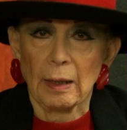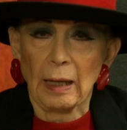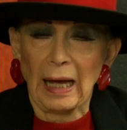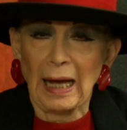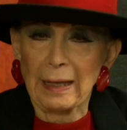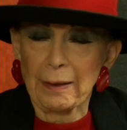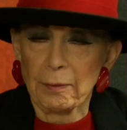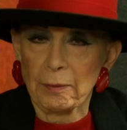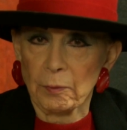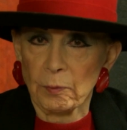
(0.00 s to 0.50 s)

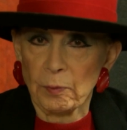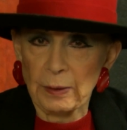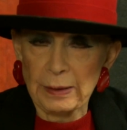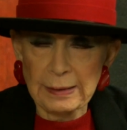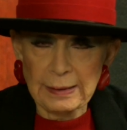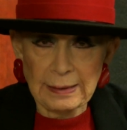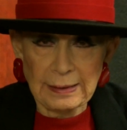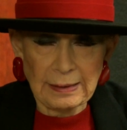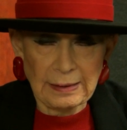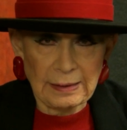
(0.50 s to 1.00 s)
I
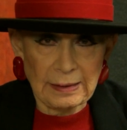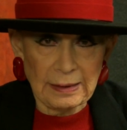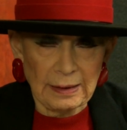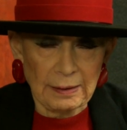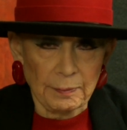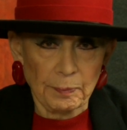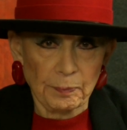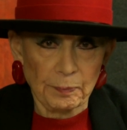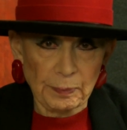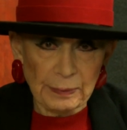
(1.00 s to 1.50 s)
was
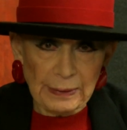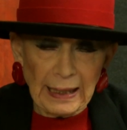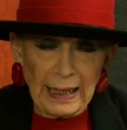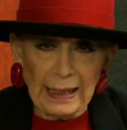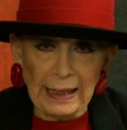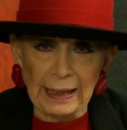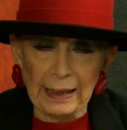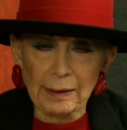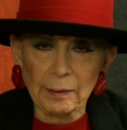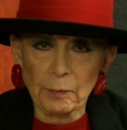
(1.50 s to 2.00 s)

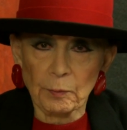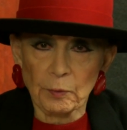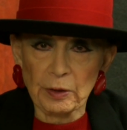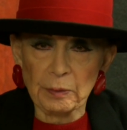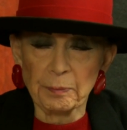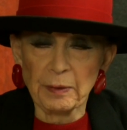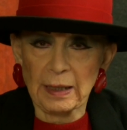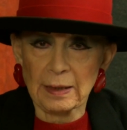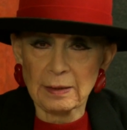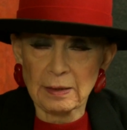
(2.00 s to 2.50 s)
planning with
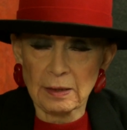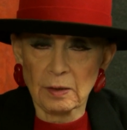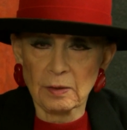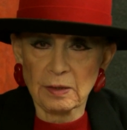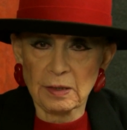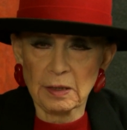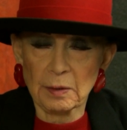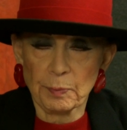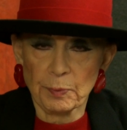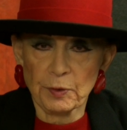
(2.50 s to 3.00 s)
my
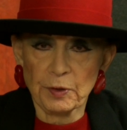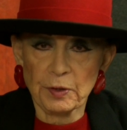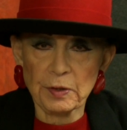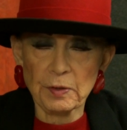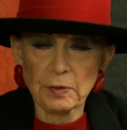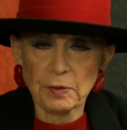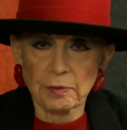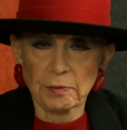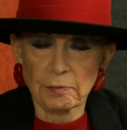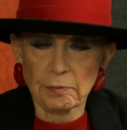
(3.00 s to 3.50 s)
associate
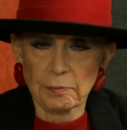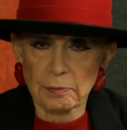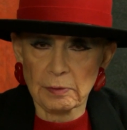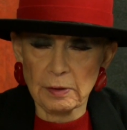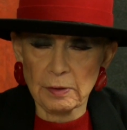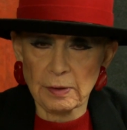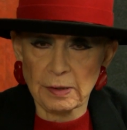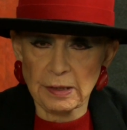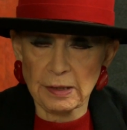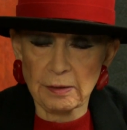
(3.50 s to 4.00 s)
producer,
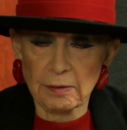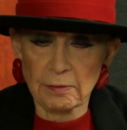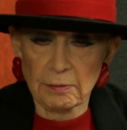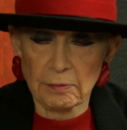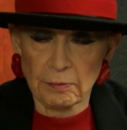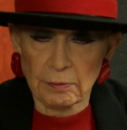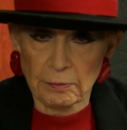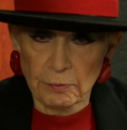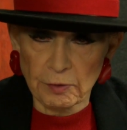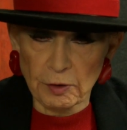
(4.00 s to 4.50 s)
Lucy
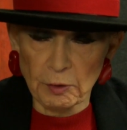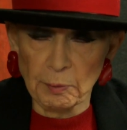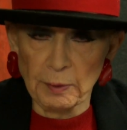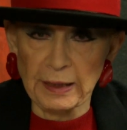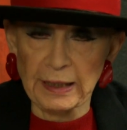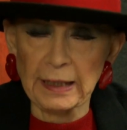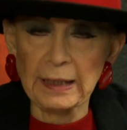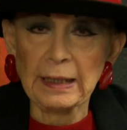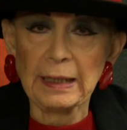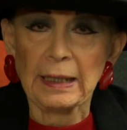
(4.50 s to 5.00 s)

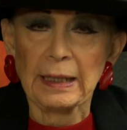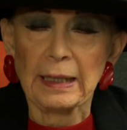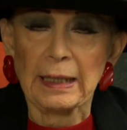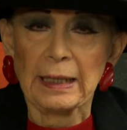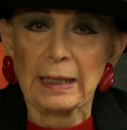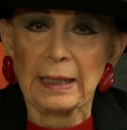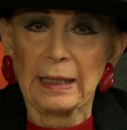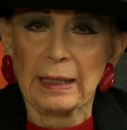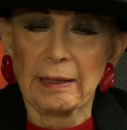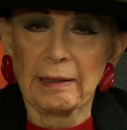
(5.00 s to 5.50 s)
Rubley,
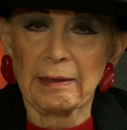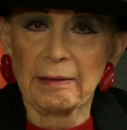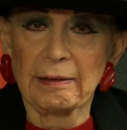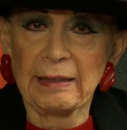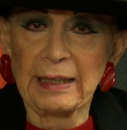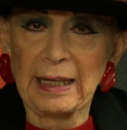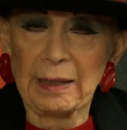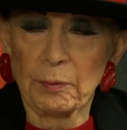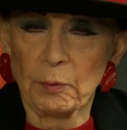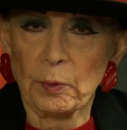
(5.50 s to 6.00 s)

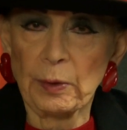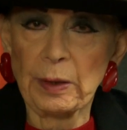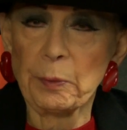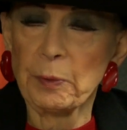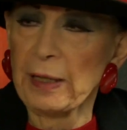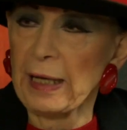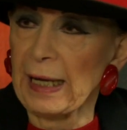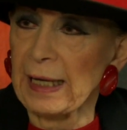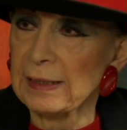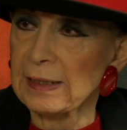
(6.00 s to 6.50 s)
that we
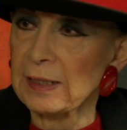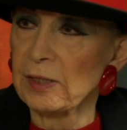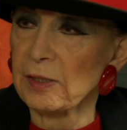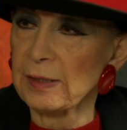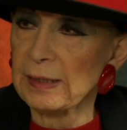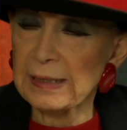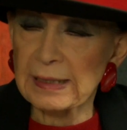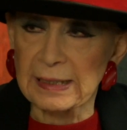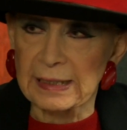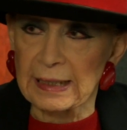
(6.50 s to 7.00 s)
would ask her
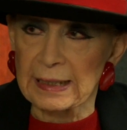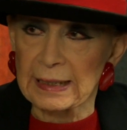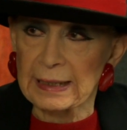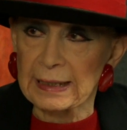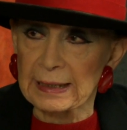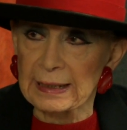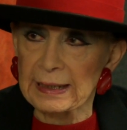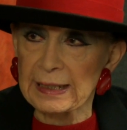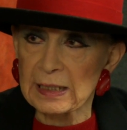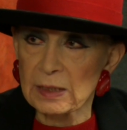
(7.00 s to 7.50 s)
to sing
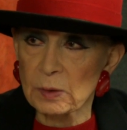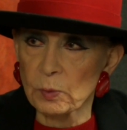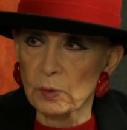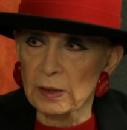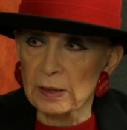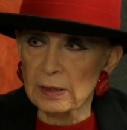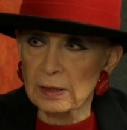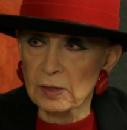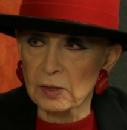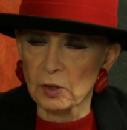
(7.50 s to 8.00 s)
at least
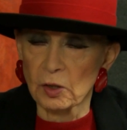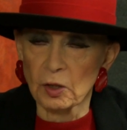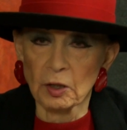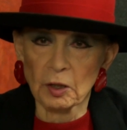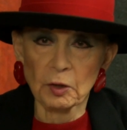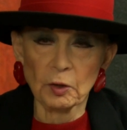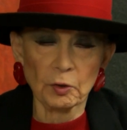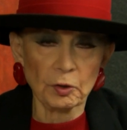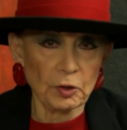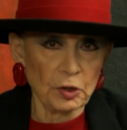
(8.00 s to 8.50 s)
1
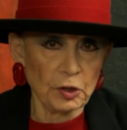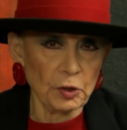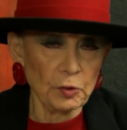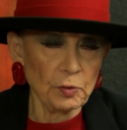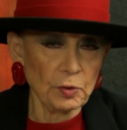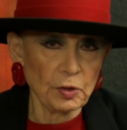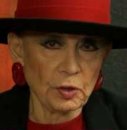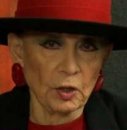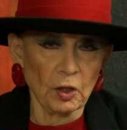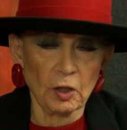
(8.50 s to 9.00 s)
song or 2
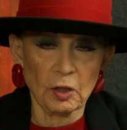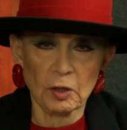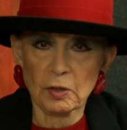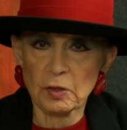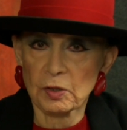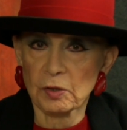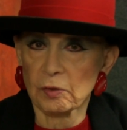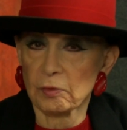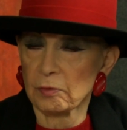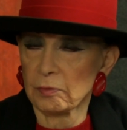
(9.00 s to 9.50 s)
songs
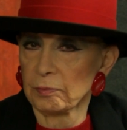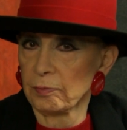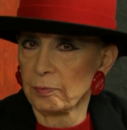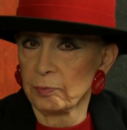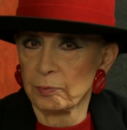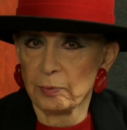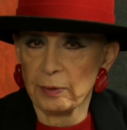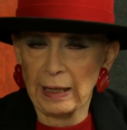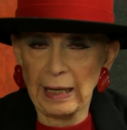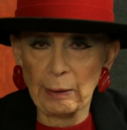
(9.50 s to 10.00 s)
or
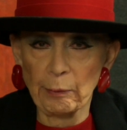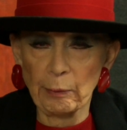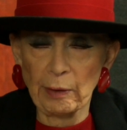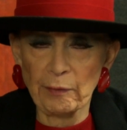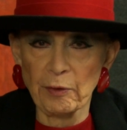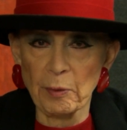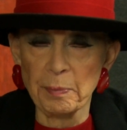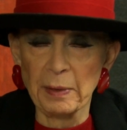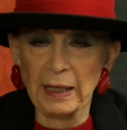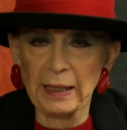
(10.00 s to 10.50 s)

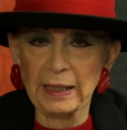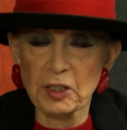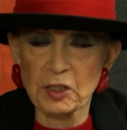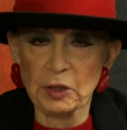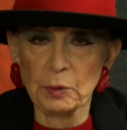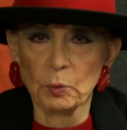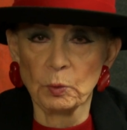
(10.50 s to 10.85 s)
however many she